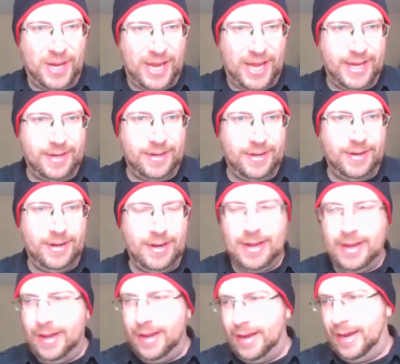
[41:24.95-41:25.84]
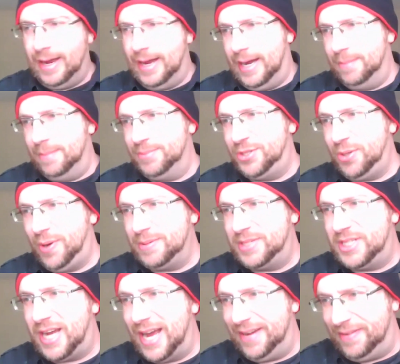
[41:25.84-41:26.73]
play it. Um, so I
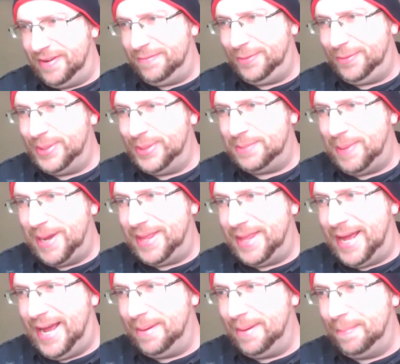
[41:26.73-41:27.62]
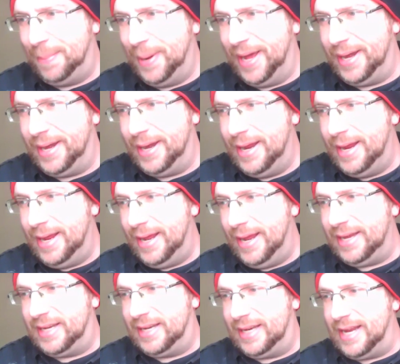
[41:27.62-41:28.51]
was kind of influenced by that, but
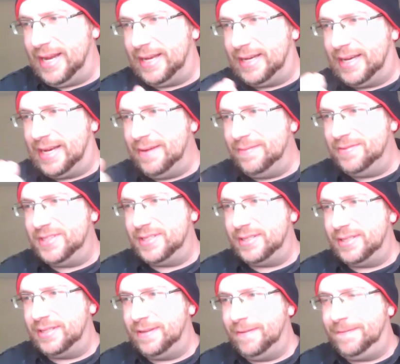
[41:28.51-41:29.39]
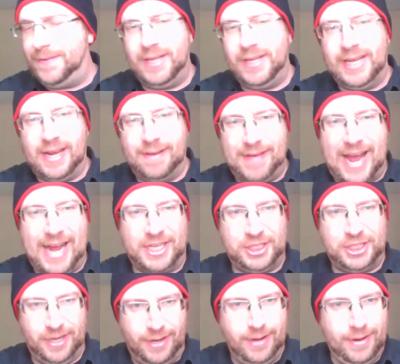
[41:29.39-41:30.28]
it it gives the feeling of
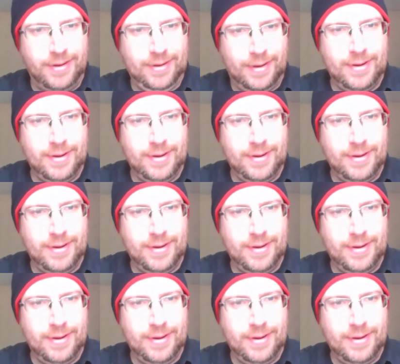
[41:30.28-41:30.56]
action.